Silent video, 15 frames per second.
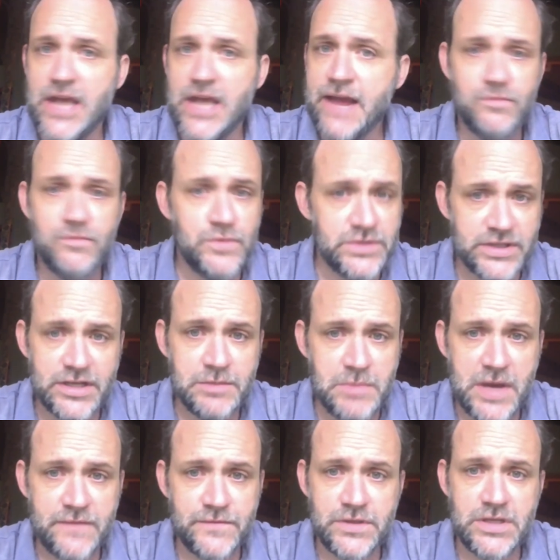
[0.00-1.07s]
Everyone's going to
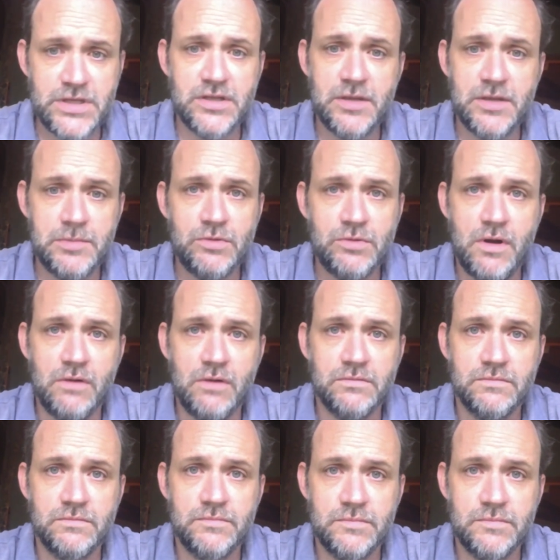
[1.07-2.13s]
beg for the NWO.
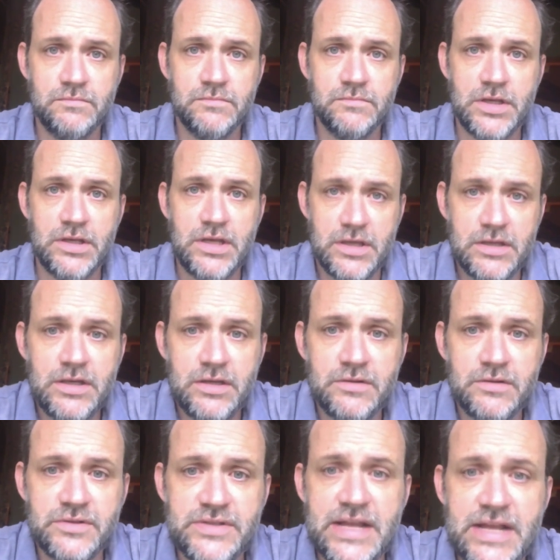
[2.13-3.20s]
It,
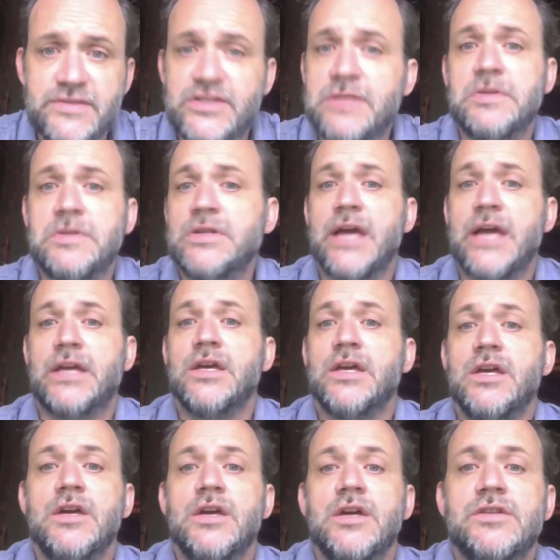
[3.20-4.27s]
it'll sound something like,
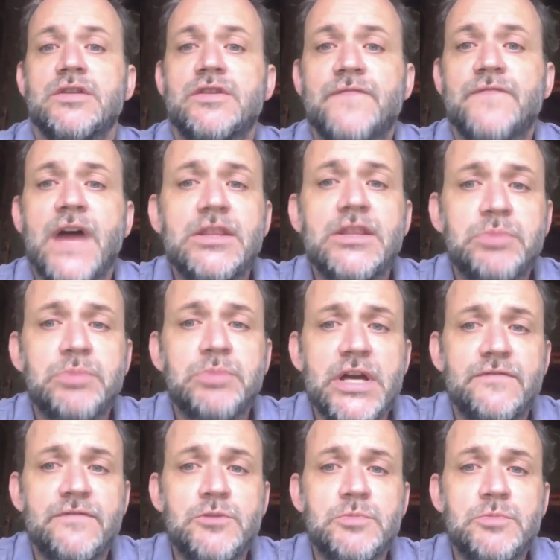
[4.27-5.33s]
"To fight the plague
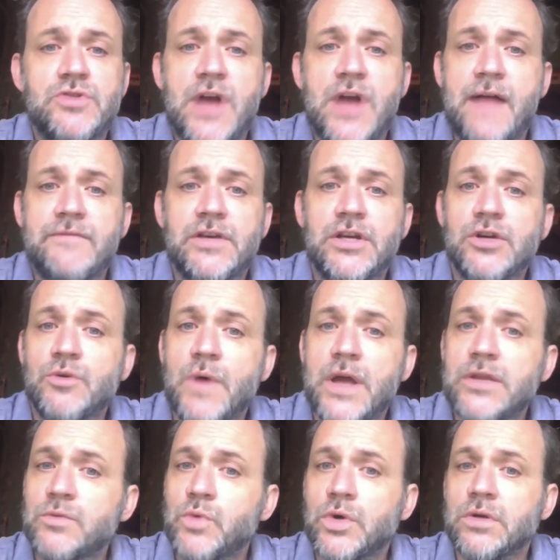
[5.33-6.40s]
of human trafficking around
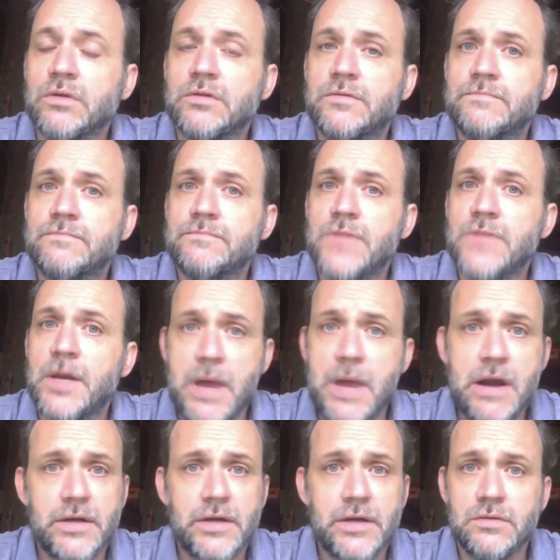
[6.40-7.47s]
the world,
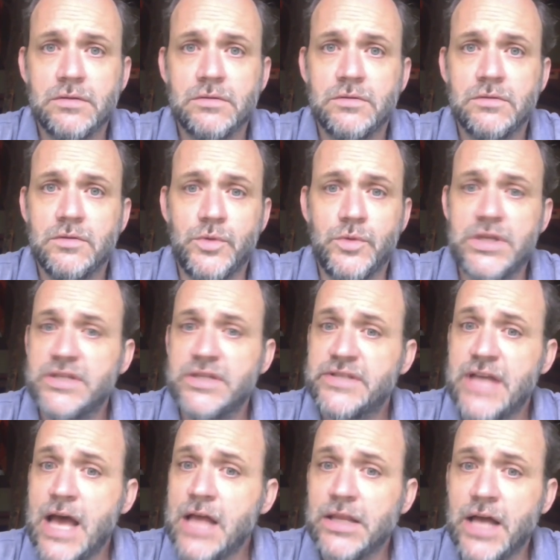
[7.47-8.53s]
America, with its
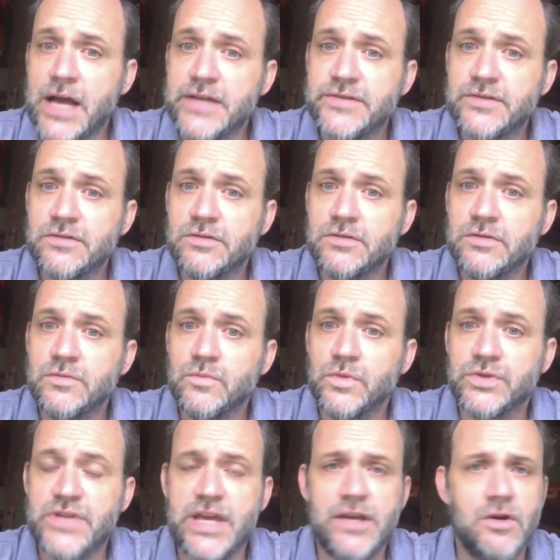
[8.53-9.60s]
allies, will
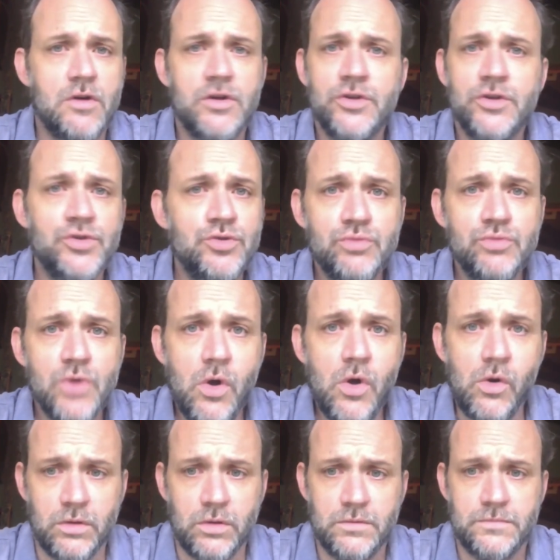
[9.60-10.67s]
take on a new role.